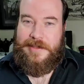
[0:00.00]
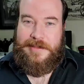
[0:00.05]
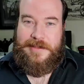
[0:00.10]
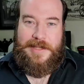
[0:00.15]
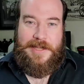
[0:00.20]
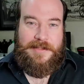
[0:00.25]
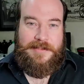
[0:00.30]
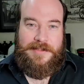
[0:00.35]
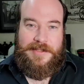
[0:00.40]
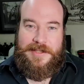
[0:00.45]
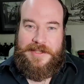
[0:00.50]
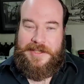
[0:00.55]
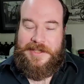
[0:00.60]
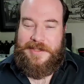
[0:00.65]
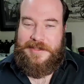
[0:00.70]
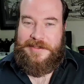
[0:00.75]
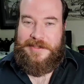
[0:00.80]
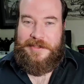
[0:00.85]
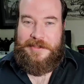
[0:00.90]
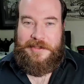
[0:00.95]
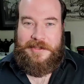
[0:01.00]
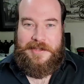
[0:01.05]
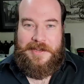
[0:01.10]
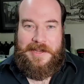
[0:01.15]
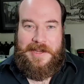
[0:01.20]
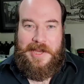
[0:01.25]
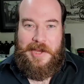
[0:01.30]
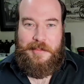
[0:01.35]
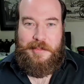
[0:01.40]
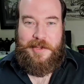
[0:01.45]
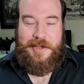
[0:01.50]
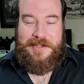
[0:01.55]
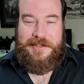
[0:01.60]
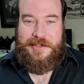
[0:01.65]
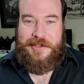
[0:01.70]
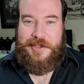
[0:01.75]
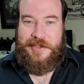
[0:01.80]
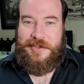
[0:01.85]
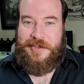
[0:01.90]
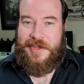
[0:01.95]
that's going to continue to
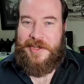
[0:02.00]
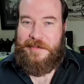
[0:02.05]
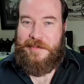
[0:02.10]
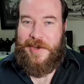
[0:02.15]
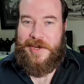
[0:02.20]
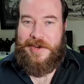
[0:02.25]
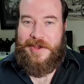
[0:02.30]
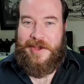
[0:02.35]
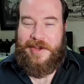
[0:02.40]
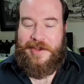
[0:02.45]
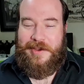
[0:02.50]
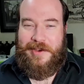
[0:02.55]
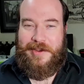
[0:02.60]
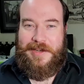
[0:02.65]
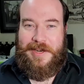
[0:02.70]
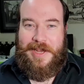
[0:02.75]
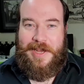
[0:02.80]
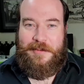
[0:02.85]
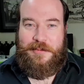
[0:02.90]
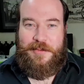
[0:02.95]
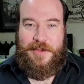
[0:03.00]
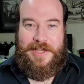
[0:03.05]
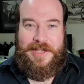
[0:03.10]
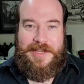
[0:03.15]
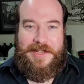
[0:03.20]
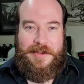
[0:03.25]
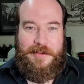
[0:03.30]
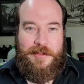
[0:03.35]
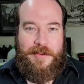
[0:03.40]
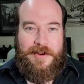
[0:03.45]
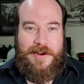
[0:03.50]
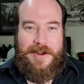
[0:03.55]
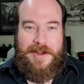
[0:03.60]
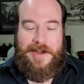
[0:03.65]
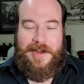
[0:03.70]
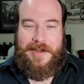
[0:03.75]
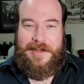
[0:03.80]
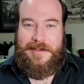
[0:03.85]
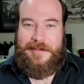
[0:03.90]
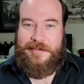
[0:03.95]
happen. Just like my Nikon FE, where
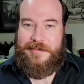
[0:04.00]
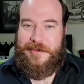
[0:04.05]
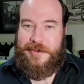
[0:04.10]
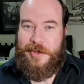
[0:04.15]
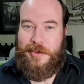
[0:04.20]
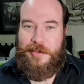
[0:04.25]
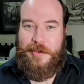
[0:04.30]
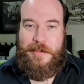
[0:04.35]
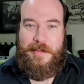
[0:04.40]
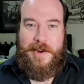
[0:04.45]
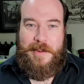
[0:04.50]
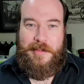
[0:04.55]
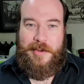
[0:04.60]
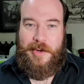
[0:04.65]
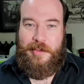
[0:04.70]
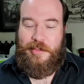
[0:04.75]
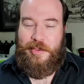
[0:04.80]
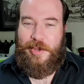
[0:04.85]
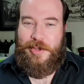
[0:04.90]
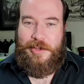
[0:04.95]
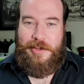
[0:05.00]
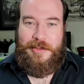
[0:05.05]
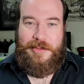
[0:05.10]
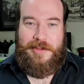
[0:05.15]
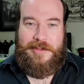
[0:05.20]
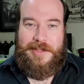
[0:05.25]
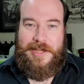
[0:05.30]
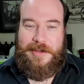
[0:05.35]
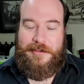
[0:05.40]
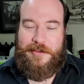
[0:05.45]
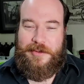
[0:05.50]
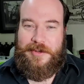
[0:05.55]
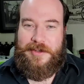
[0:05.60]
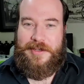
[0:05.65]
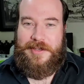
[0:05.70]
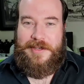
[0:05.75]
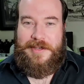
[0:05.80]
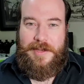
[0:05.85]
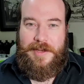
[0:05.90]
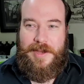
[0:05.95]
I don't remember to pull out the
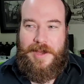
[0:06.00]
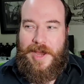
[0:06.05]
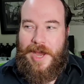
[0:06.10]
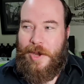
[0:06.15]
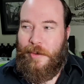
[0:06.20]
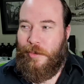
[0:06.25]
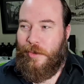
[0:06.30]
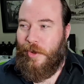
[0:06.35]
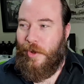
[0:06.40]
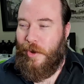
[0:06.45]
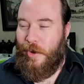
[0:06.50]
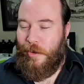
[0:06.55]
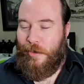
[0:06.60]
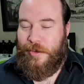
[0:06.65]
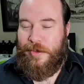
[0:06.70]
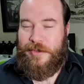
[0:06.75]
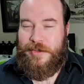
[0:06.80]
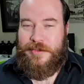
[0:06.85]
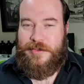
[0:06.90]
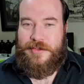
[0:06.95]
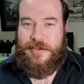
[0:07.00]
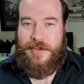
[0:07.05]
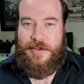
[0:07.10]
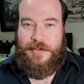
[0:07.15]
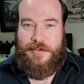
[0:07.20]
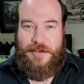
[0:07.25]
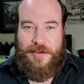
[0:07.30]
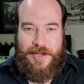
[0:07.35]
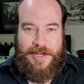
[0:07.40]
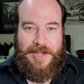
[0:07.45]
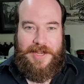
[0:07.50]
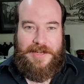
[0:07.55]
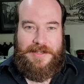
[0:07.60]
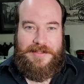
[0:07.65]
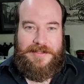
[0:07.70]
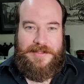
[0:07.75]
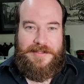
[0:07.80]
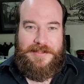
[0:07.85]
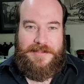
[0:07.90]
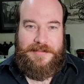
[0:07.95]
lever, I will always
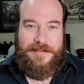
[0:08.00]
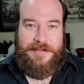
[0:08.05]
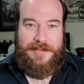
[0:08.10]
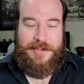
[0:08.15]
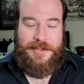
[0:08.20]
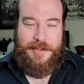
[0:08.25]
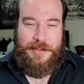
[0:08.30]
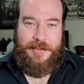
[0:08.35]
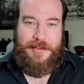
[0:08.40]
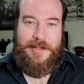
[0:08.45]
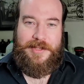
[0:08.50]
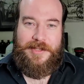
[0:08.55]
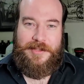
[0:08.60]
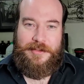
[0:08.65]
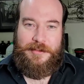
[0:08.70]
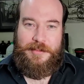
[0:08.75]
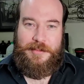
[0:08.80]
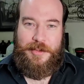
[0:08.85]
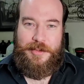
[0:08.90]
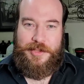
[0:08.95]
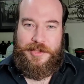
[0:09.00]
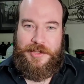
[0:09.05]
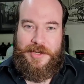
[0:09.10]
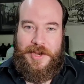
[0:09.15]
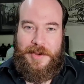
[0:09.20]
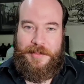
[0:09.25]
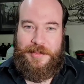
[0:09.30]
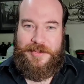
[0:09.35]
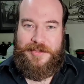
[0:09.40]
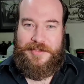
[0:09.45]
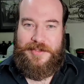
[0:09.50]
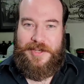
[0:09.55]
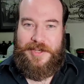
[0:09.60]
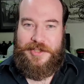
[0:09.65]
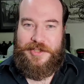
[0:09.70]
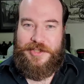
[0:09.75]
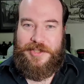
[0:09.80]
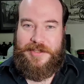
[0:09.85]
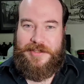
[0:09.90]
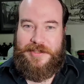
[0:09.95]
forget to do the exposure
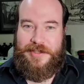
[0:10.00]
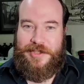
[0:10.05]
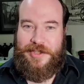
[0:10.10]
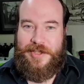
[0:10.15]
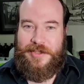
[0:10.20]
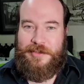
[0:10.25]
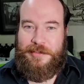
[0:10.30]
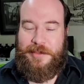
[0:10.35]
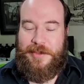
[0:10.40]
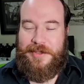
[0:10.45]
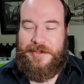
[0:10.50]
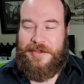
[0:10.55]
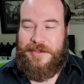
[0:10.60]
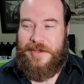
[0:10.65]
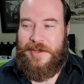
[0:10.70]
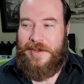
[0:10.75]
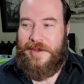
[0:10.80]
compensation adjustment